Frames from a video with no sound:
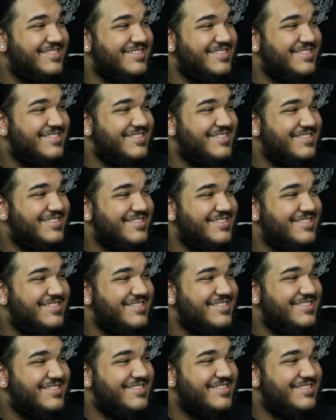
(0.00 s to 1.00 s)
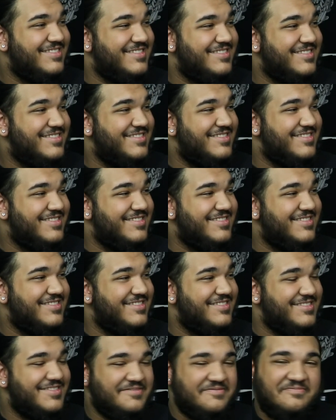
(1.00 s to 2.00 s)

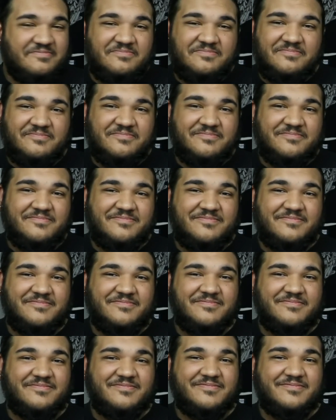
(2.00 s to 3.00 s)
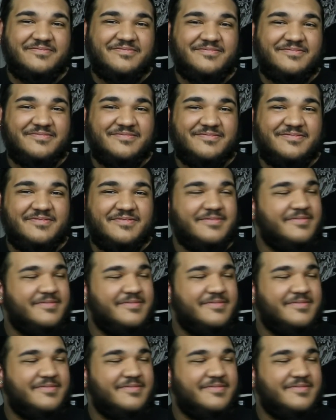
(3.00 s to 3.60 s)
The person shown says nothing.